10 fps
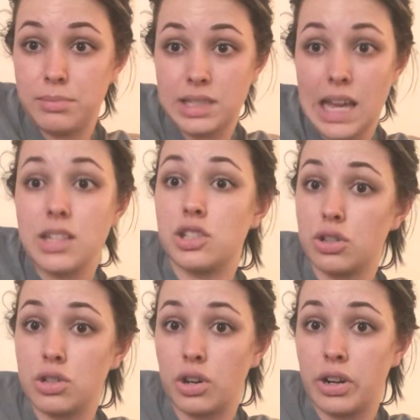
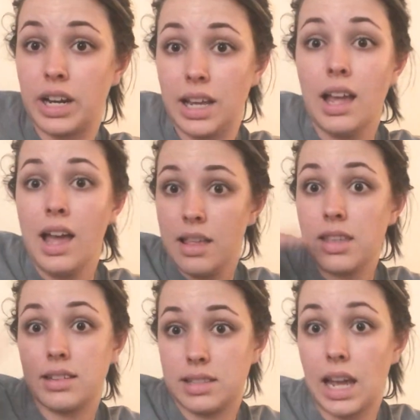testers on it
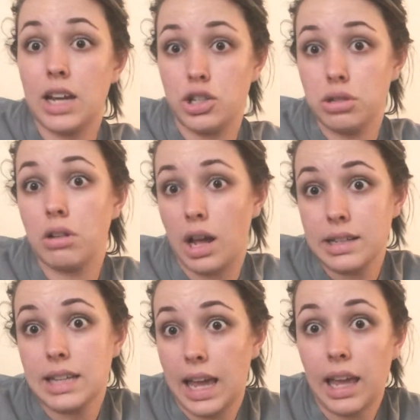that say do
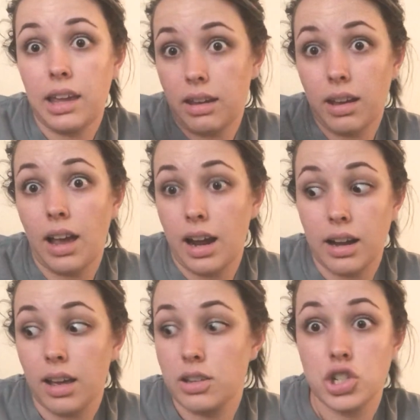not take, kind
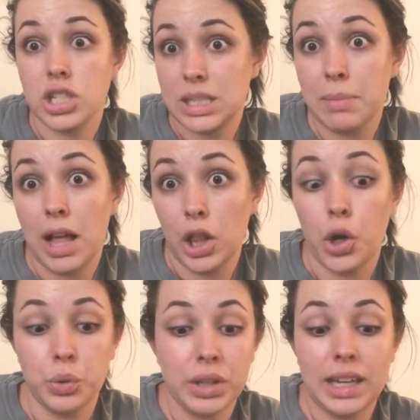of just smell
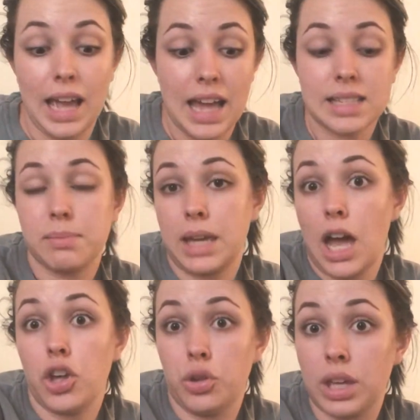only, ask me
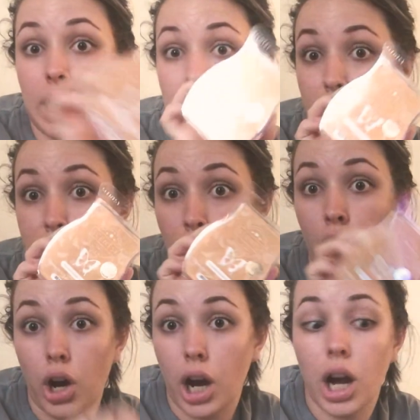how you can get a
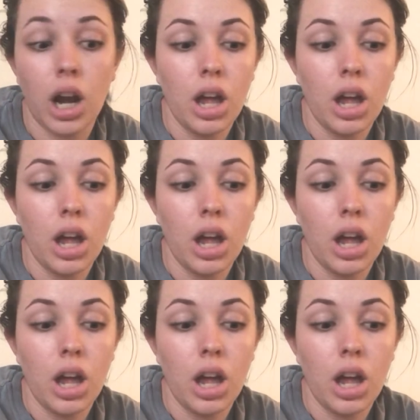bar.